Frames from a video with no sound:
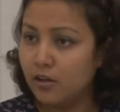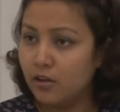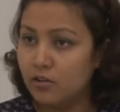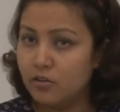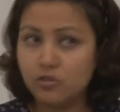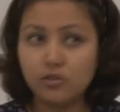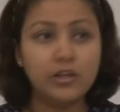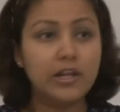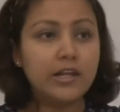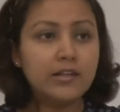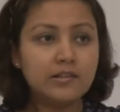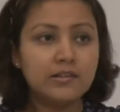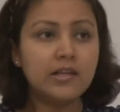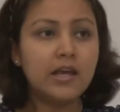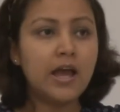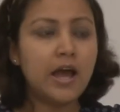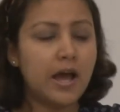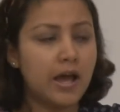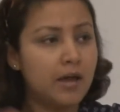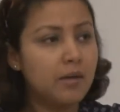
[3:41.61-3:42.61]
So, let us
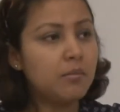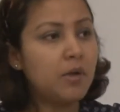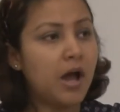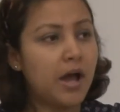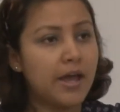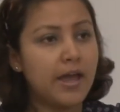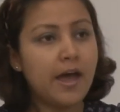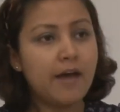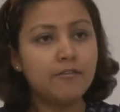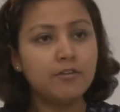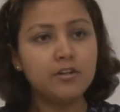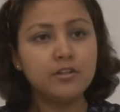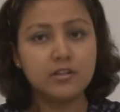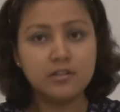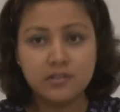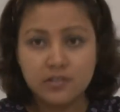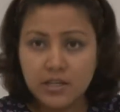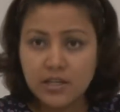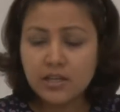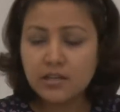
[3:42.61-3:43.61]
say I am I have a
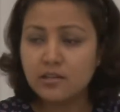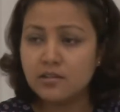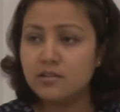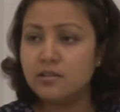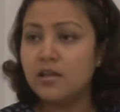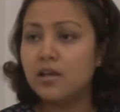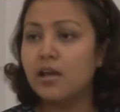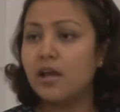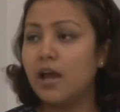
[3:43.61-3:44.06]
disease